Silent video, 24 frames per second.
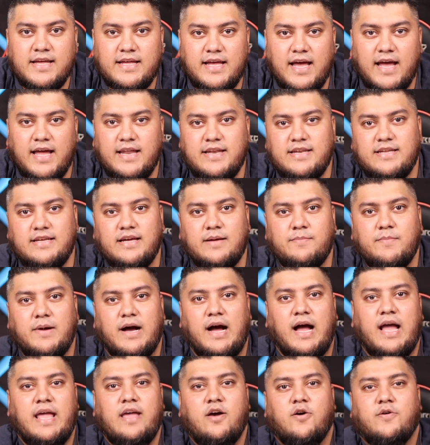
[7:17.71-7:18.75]
And
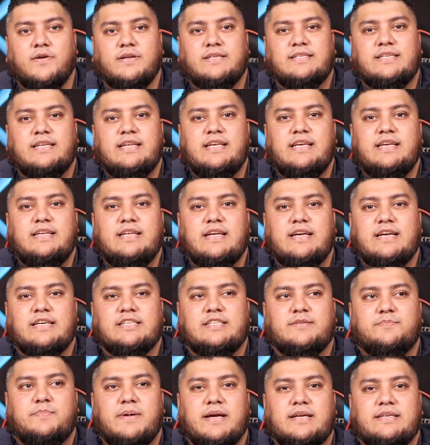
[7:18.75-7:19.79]
I honestly
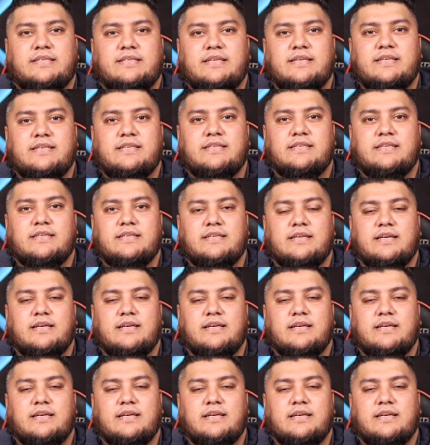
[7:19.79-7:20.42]
expected